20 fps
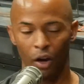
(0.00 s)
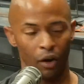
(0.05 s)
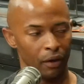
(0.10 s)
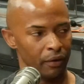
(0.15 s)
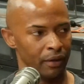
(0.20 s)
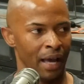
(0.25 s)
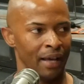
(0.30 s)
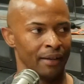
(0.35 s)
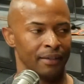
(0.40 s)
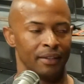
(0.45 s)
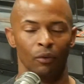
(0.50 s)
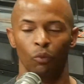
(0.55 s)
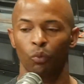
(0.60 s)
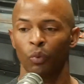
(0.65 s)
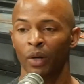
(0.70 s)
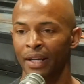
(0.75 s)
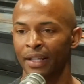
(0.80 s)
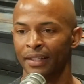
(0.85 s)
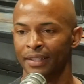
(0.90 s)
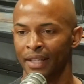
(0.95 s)
not the
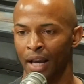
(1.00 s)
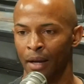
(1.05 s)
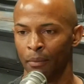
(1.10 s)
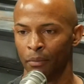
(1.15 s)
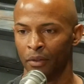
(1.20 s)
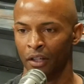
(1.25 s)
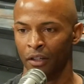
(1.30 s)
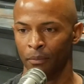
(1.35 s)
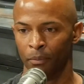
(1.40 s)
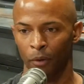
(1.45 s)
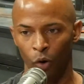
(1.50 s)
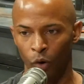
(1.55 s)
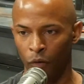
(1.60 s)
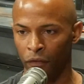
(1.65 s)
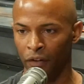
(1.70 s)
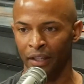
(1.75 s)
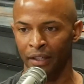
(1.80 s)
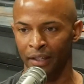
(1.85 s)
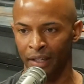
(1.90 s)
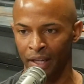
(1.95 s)
when the time comes, but
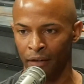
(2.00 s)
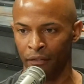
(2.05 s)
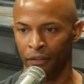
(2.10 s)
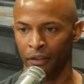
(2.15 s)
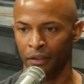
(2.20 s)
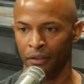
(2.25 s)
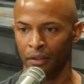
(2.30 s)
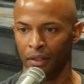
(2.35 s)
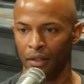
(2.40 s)
hopefully it never,